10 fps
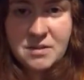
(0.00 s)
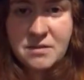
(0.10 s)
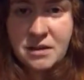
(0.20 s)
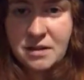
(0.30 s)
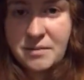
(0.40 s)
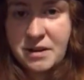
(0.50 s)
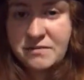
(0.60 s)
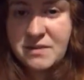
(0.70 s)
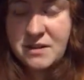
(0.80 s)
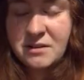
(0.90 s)
I think I may have
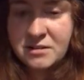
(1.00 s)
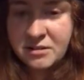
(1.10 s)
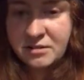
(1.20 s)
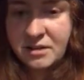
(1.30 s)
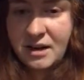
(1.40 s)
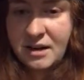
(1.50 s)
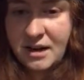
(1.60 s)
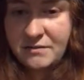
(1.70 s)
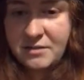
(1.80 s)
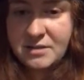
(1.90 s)
seen Eternal Night
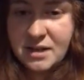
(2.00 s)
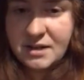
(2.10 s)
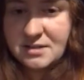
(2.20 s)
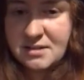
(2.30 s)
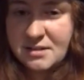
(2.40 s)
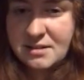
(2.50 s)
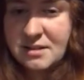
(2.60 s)
advertised